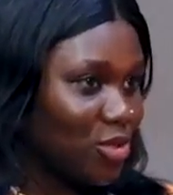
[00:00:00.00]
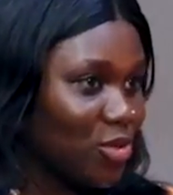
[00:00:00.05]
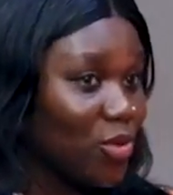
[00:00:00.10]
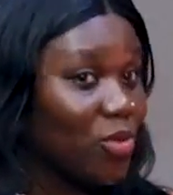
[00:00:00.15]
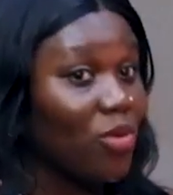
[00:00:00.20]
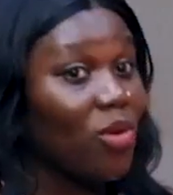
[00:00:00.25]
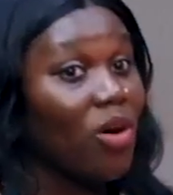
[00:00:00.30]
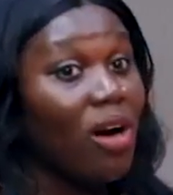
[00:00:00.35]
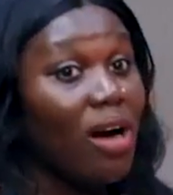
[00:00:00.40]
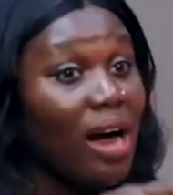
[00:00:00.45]

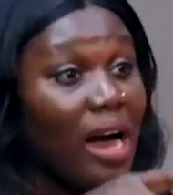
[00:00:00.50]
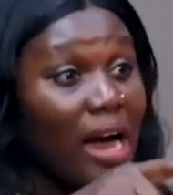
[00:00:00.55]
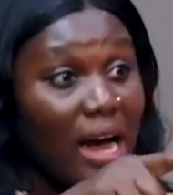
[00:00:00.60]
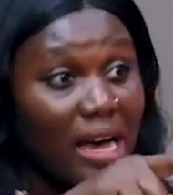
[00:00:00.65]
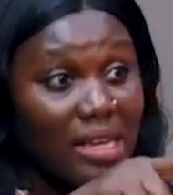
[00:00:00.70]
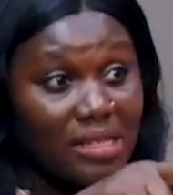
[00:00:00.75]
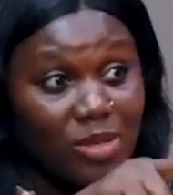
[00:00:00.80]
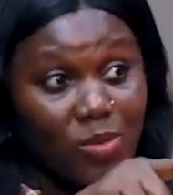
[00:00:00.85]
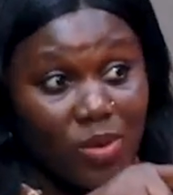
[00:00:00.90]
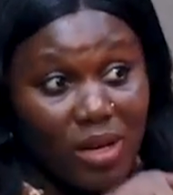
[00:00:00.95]
So
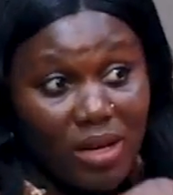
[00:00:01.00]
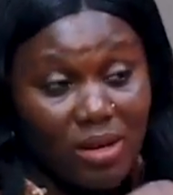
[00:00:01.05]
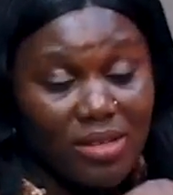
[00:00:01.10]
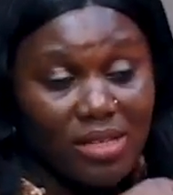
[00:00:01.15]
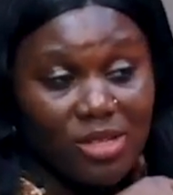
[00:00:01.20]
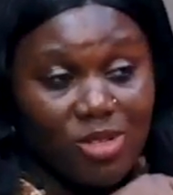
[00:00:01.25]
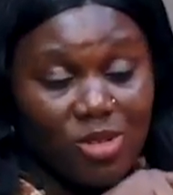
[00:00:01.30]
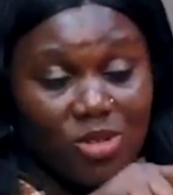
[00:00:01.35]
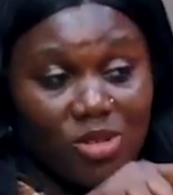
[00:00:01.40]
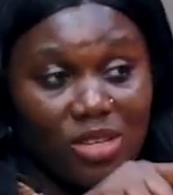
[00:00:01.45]
as well,
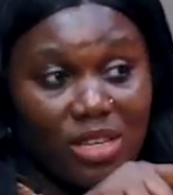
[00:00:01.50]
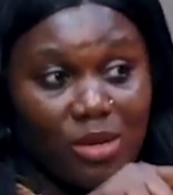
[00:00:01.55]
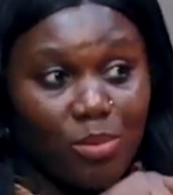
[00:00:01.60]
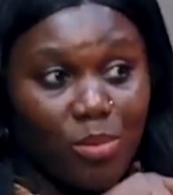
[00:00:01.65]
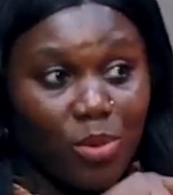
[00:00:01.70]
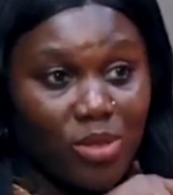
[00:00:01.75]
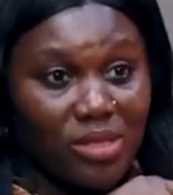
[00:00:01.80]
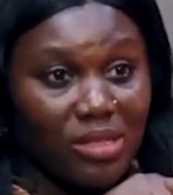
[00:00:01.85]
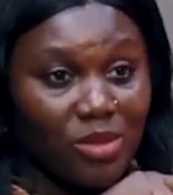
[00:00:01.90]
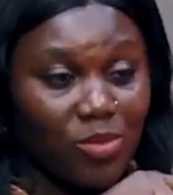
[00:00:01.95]
it's also
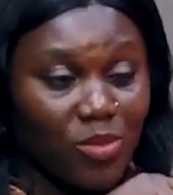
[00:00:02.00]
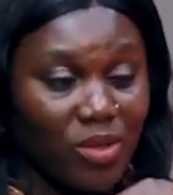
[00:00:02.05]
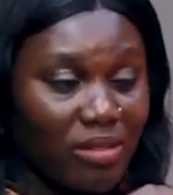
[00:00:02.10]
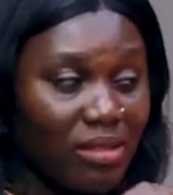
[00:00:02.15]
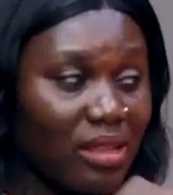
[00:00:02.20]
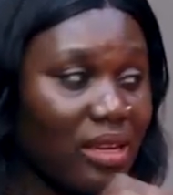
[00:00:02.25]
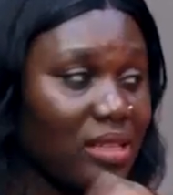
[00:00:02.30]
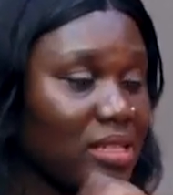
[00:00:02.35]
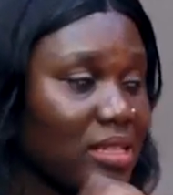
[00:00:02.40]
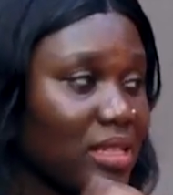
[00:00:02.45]
important,
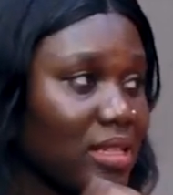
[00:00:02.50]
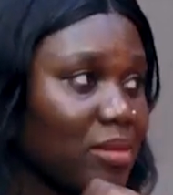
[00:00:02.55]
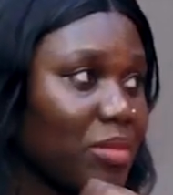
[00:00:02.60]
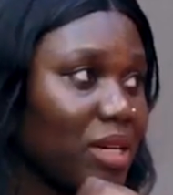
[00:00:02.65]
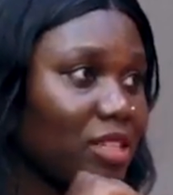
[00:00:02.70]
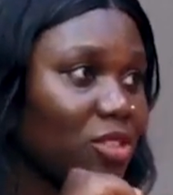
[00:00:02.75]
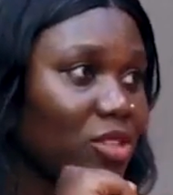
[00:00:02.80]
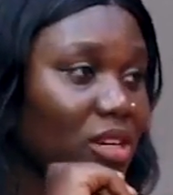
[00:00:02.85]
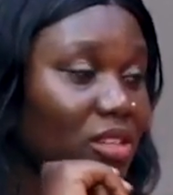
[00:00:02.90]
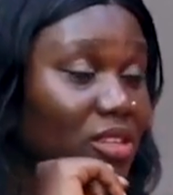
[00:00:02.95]
with that in
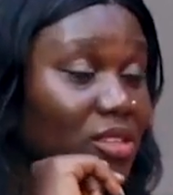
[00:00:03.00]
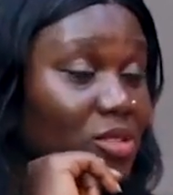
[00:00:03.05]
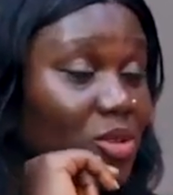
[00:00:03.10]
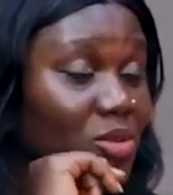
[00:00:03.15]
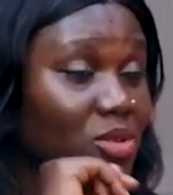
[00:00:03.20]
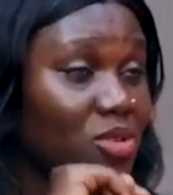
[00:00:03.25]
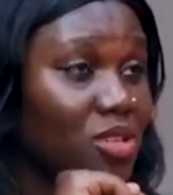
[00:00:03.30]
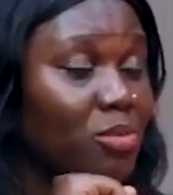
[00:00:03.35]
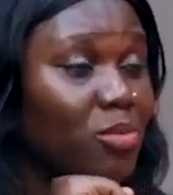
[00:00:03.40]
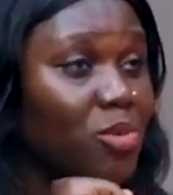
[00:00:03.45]
mind, it's
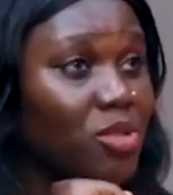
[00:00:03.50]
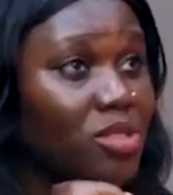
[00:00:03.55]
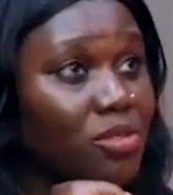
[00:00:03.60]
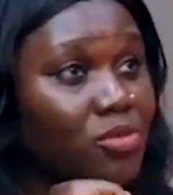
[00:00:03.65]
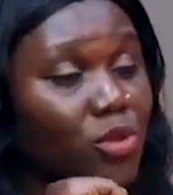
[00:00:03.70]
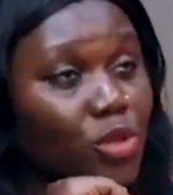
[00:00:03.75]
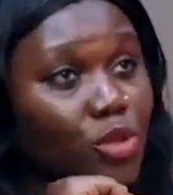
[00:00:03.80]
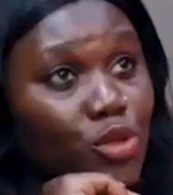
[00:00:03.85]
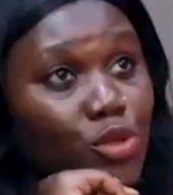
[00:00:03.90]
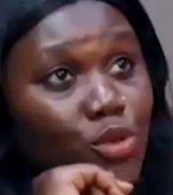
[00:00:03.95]
also
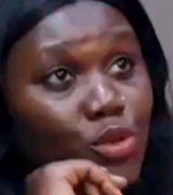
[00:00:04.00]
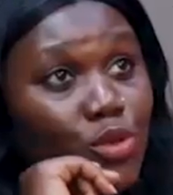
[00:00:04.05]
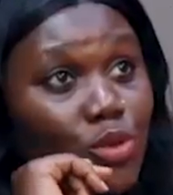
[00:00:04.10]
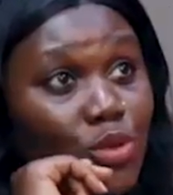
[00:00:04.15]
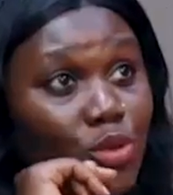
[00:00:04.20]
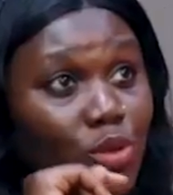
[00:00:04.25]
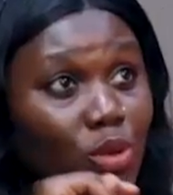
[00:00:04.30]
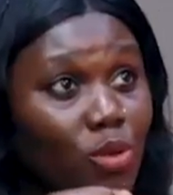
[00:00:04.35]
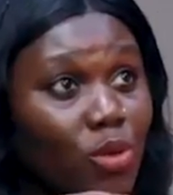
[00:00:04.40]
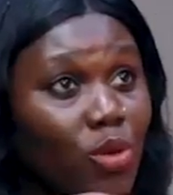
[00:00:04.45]
important for you to
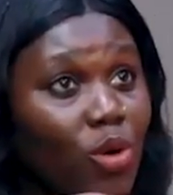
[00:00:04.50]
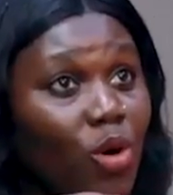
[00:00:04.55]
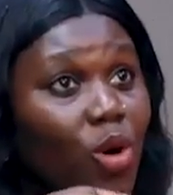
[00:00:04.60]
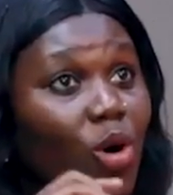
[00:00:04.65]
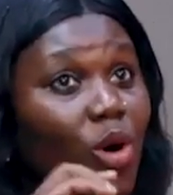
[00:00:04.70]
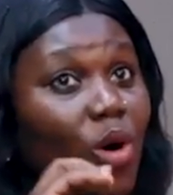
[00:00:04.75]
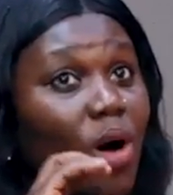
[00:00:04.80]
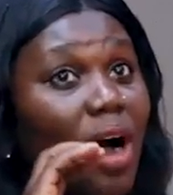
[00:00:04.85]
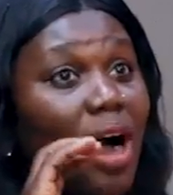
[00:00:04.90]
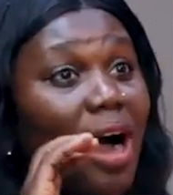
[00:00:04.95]
know
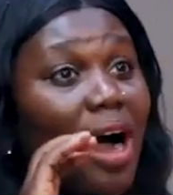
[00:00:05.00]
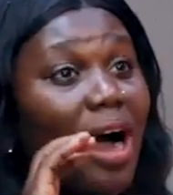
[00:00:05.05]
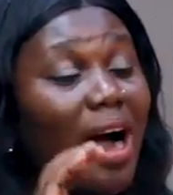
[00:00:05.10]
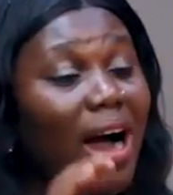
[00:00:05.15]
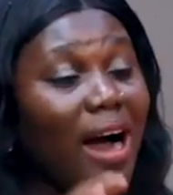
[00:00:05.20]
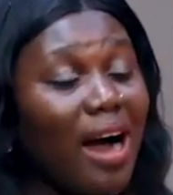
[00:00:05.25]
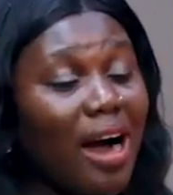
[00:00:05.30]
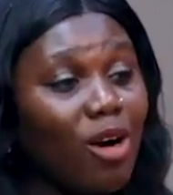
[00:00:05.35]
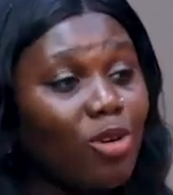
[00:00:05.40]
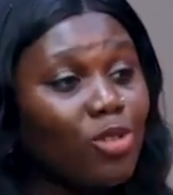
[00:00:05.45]

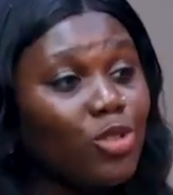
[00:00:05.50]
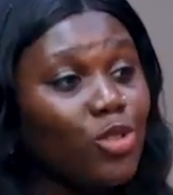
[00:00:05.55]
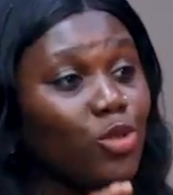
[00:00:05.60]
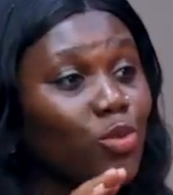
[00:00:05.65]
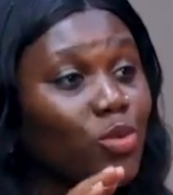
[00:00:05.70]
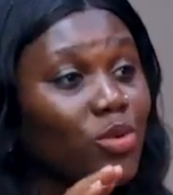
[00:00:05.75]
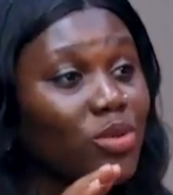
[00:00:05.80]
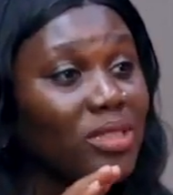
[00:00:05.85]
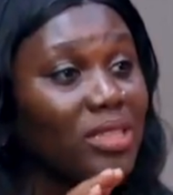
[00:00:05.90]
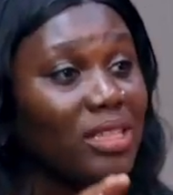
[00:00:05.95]
how
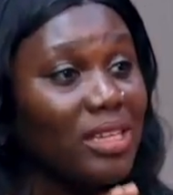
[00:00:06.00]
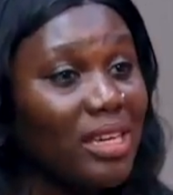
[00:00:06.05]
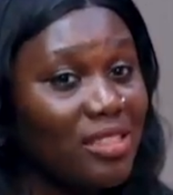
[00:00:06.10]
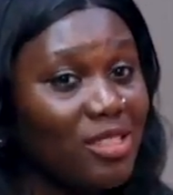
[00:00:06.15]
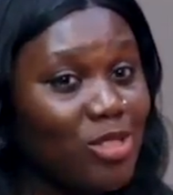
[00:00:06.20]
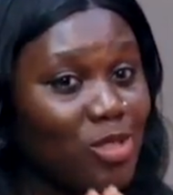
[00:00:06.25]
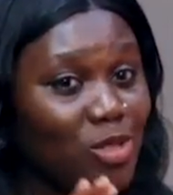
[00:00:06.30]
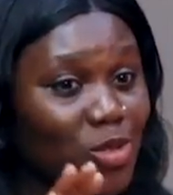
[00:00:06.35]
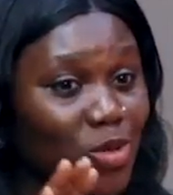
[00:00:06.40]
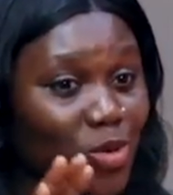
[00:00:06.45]
you will
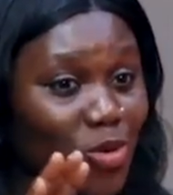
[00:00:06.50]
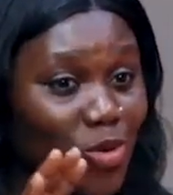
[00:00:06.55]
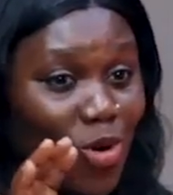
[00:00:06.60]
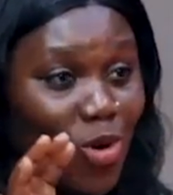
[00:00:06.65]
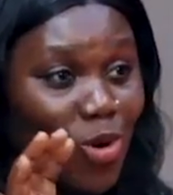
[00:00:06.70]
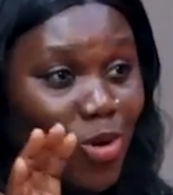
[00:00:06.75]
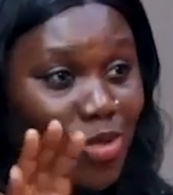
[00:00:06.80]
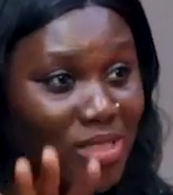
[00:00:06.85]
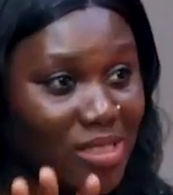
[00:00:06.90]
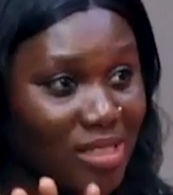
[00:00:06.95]
get
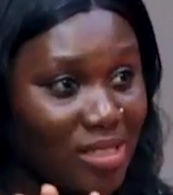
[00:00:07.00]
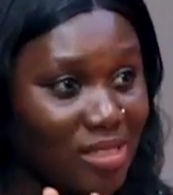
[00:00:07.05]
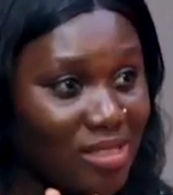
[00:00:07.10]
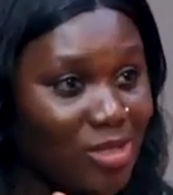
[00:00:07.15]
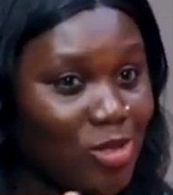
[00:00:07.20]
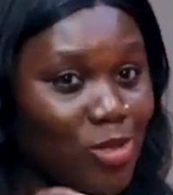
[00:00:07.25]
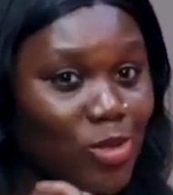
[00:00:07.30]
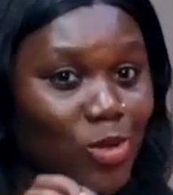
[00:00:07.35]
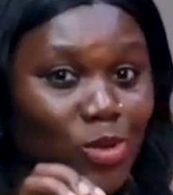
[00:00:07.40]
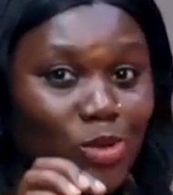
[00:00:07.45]
your
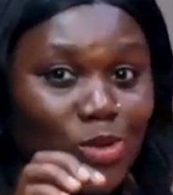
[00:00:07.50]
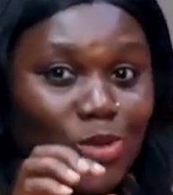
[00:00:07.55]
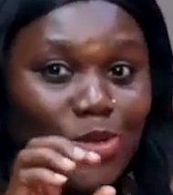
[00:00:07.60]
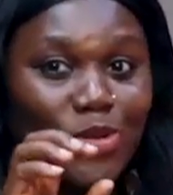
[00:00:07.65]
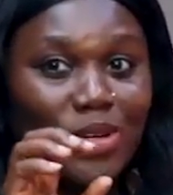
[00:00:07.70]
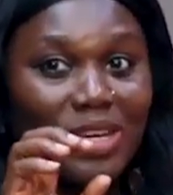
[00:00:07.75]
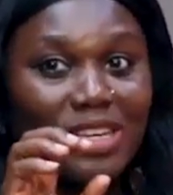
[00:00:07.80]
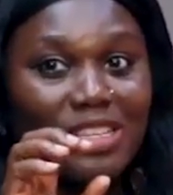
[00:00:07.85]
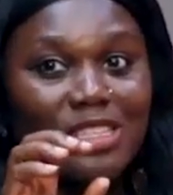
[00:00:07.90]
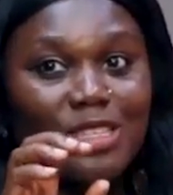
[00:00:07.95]
audience,
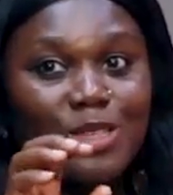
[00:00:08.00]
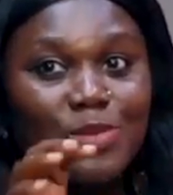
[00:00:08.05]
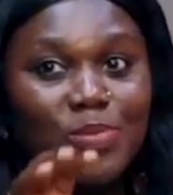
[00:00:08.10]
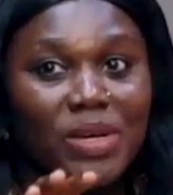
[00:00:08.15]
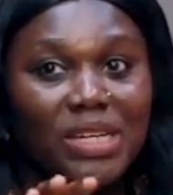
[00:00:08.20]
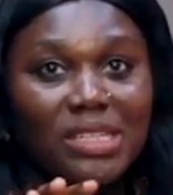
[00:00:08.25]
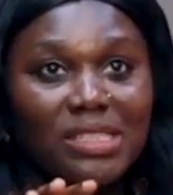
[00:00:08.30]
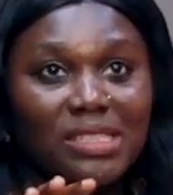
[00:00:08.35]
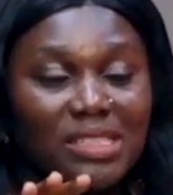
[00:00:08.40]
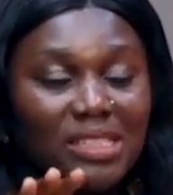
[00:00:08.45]
your
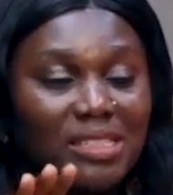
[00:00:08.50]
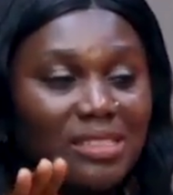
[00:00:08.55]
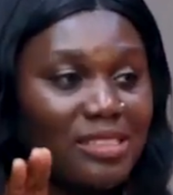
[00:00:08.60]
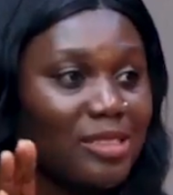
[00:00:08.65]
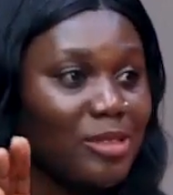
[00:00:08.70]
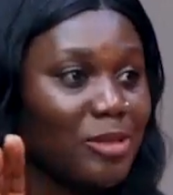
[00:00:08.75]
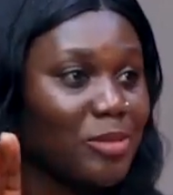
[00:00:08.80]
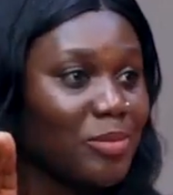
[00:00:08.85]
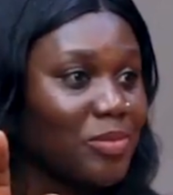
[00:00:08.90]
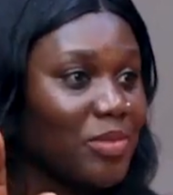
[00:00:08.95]
expected
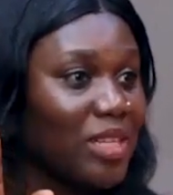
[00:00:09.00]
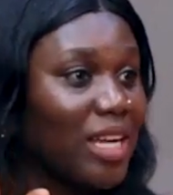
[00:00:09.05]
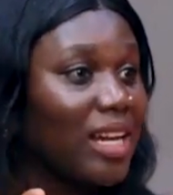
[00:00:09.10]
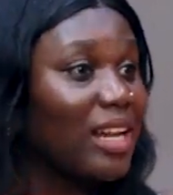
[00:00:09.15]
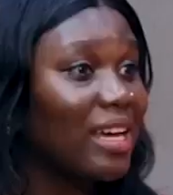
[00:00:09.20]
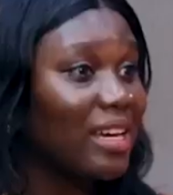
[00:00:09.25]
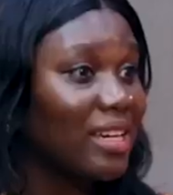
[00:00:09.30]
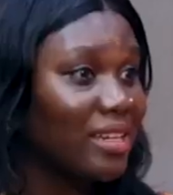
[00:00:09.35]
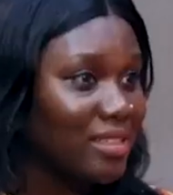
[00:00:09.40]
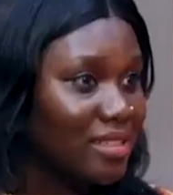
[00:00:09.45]

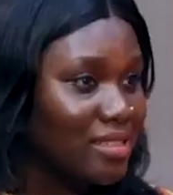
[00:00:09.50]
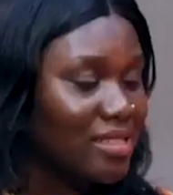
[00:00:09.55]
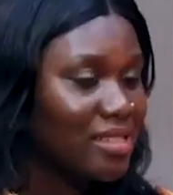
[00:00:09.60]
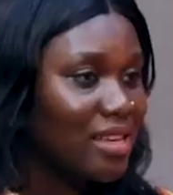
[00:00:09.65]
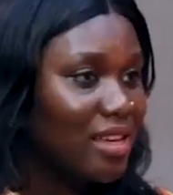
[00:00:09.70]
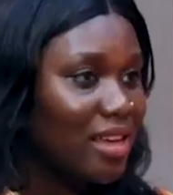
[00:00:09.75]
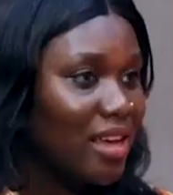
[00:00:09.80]
clients.